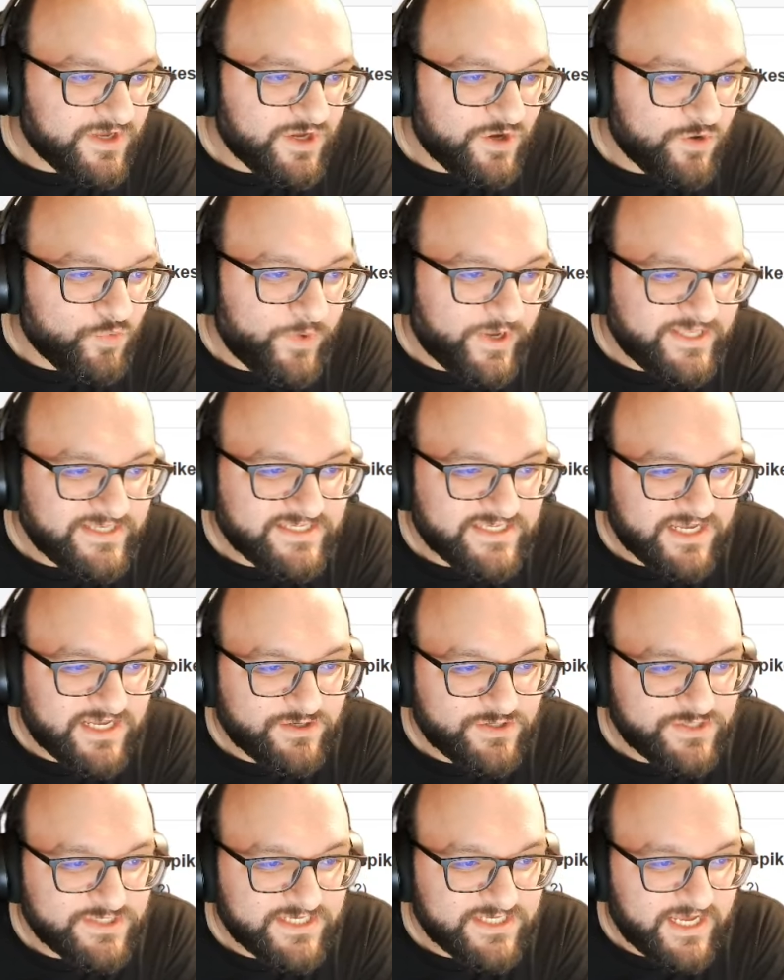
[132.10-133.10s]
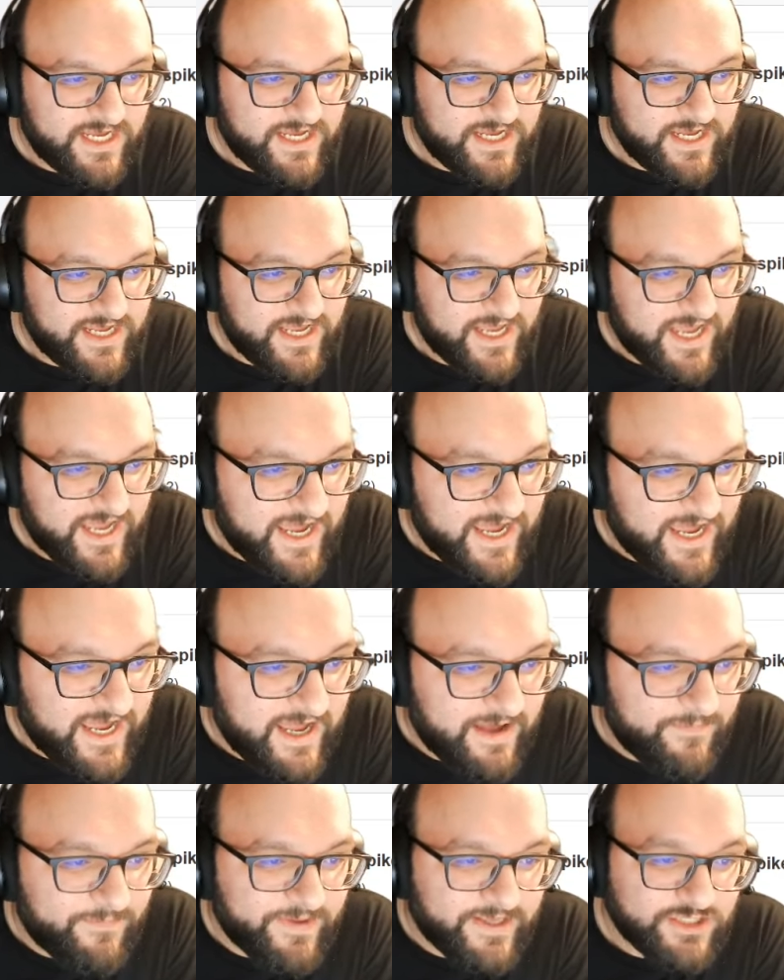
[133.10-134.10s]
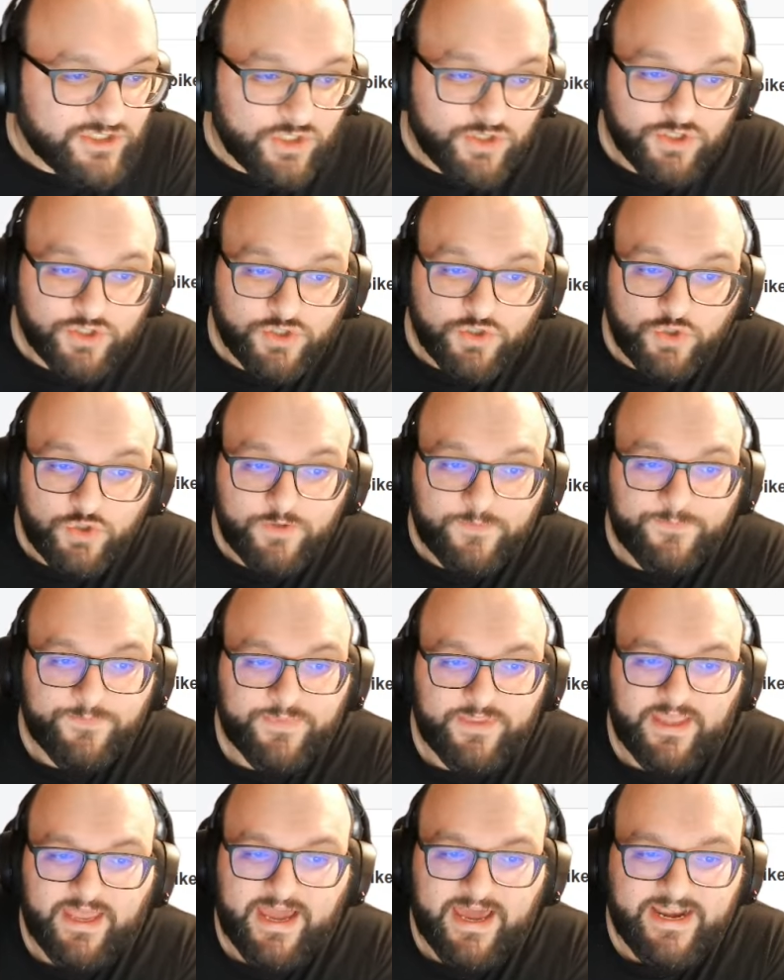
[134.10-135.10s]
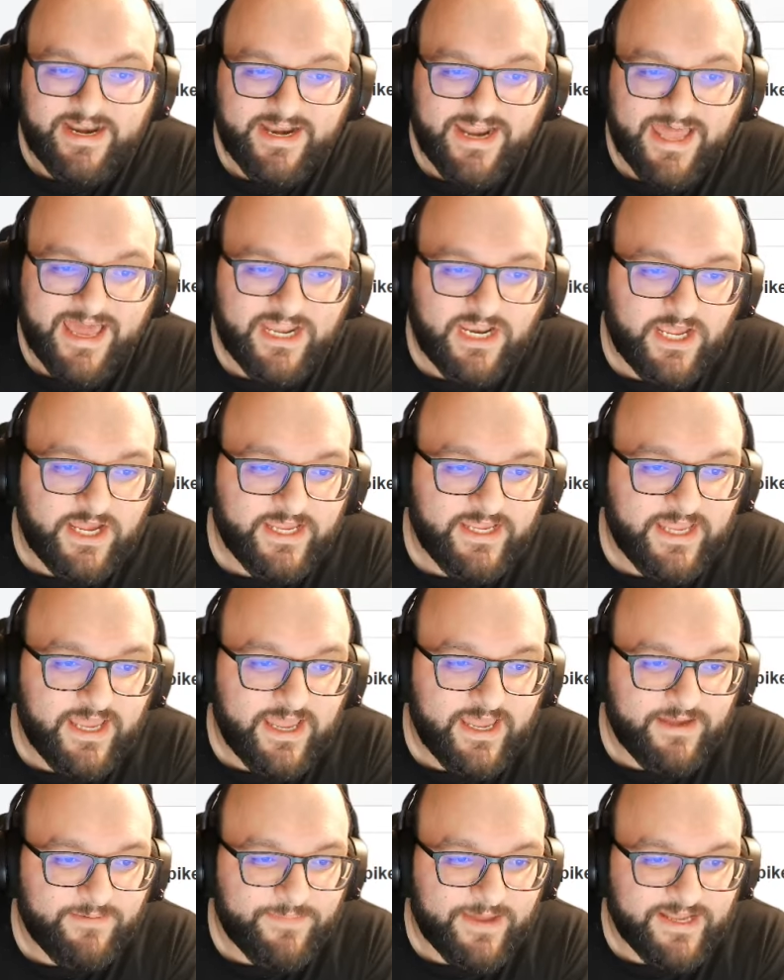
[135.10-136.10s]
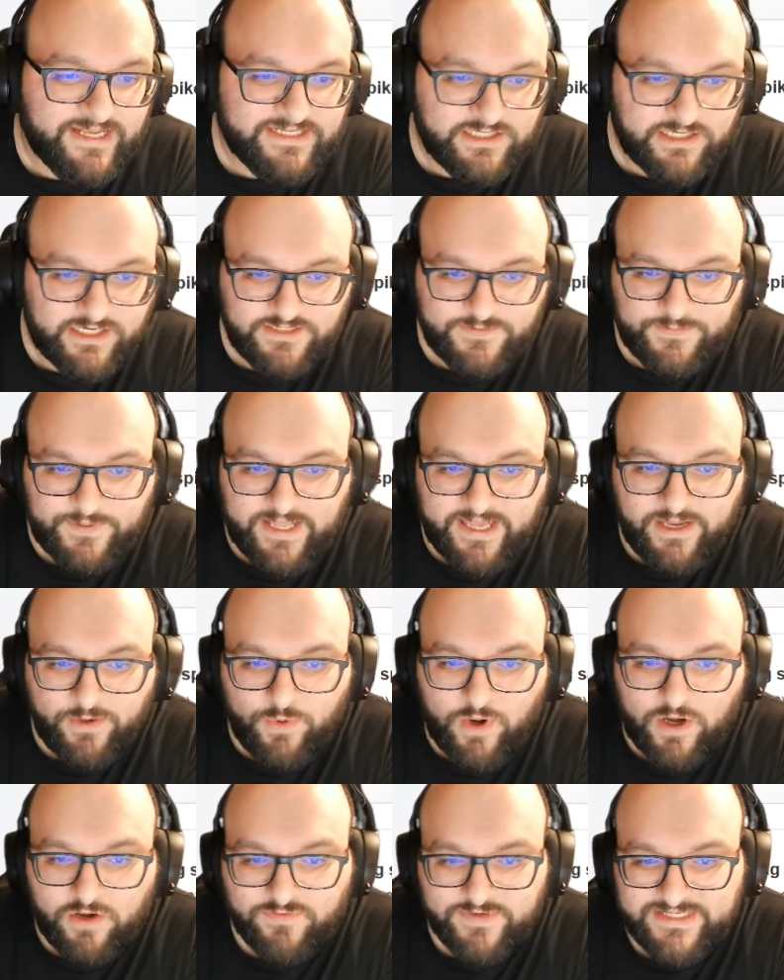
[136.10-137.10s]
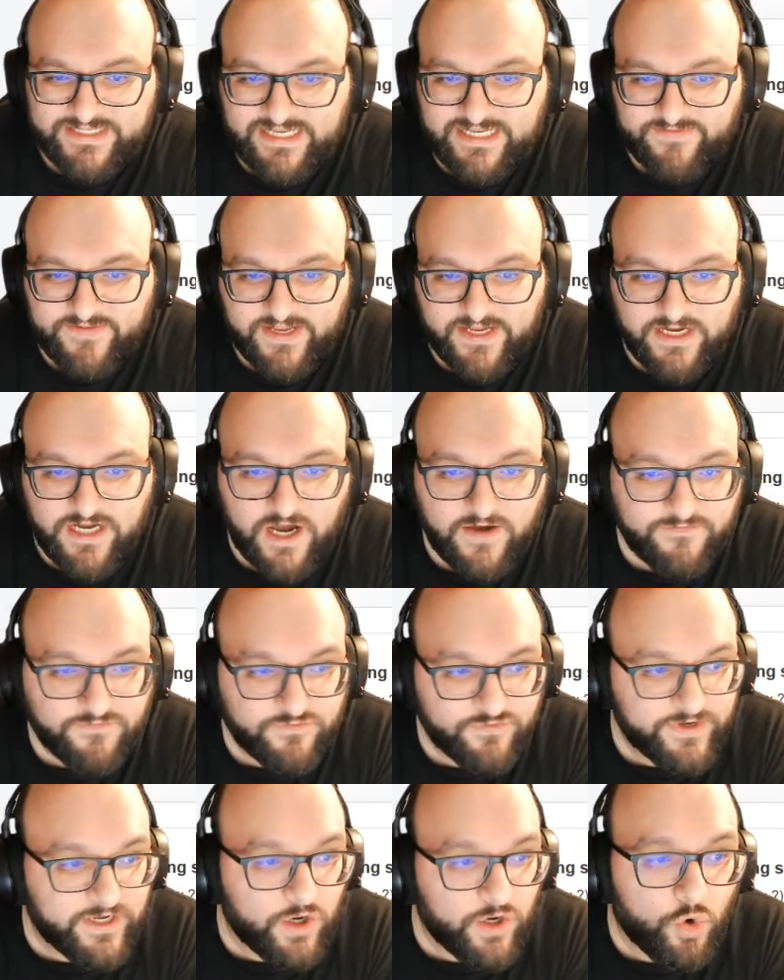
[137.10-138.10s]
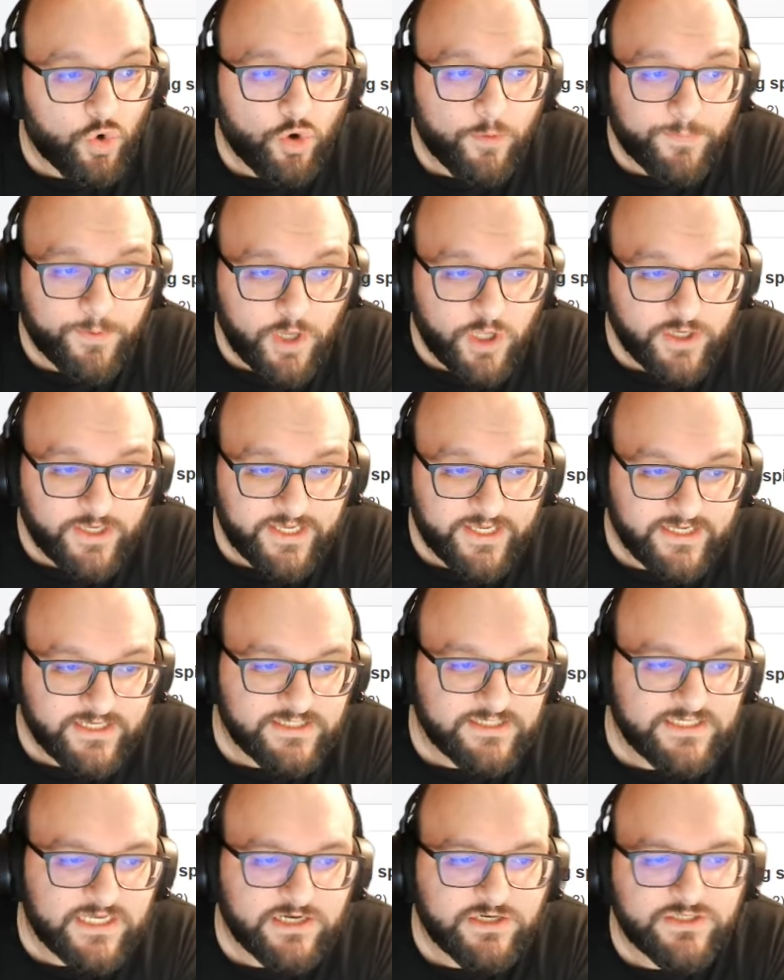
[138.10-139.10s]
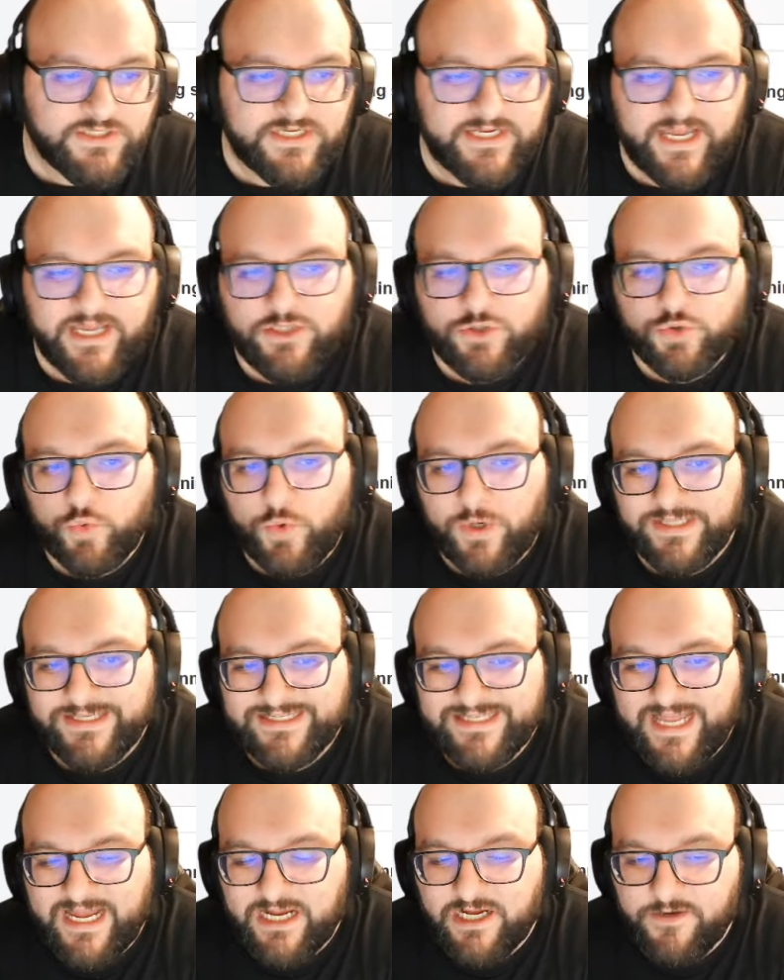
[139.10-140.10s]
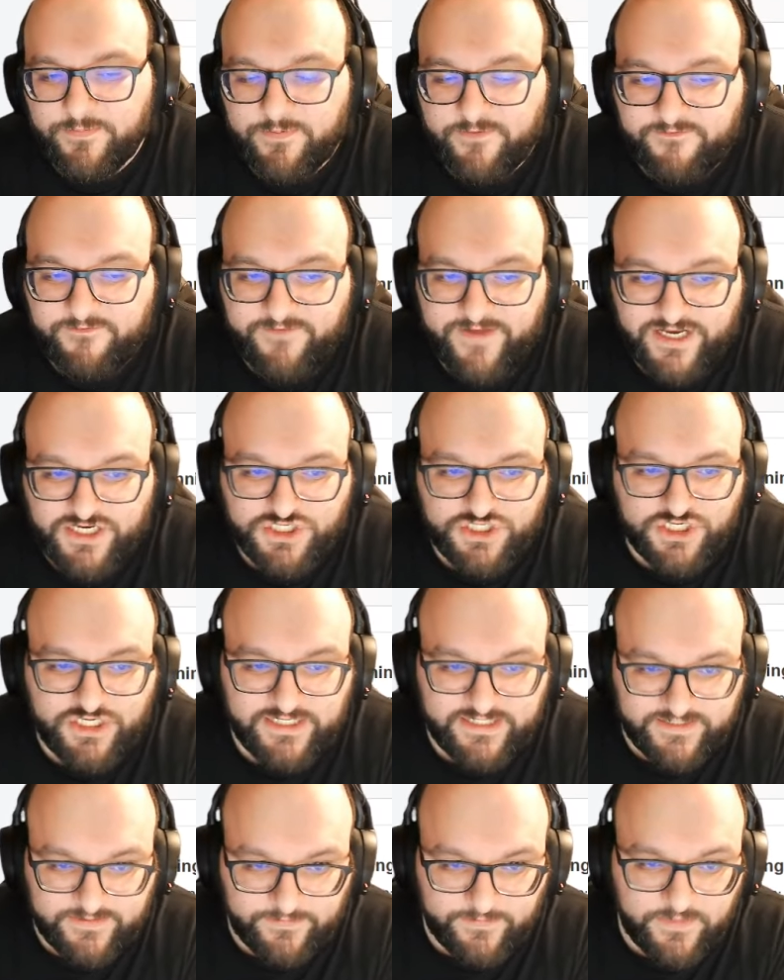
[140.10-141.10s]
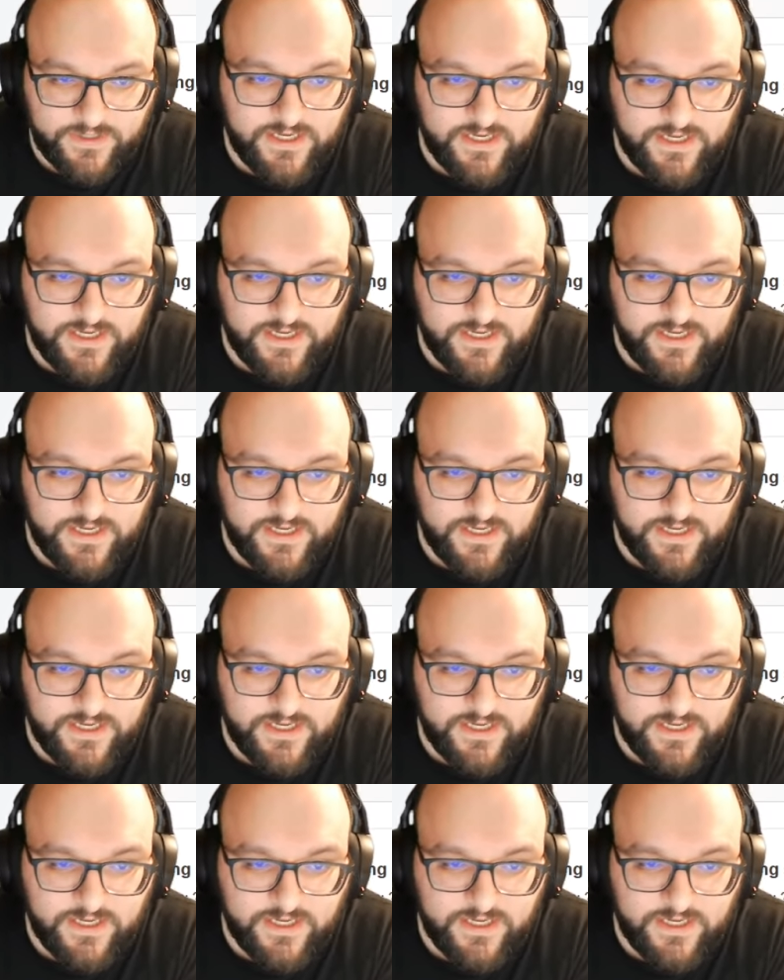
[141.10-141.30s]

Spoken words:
When Sakusa is on the court and an ally makes a nice play while receiving, covering, or blocking, Sakusa gains 1 stack of perfectionism.